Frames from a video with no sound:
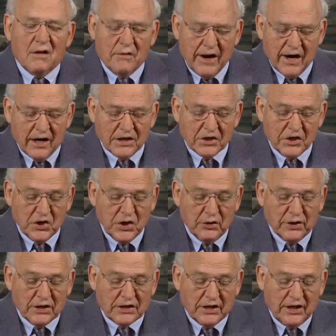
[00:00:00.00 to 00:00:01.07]
There is
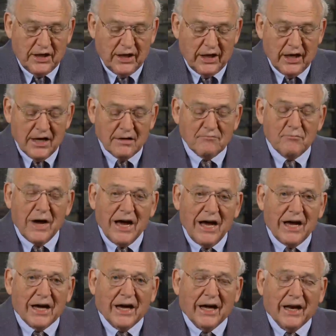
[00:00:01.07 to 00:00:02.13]
unity in
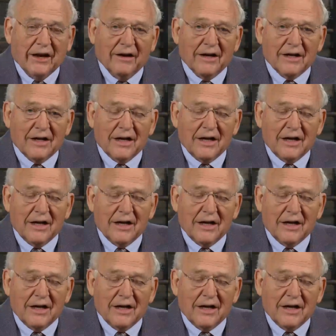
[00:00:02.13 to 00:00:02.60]
mind.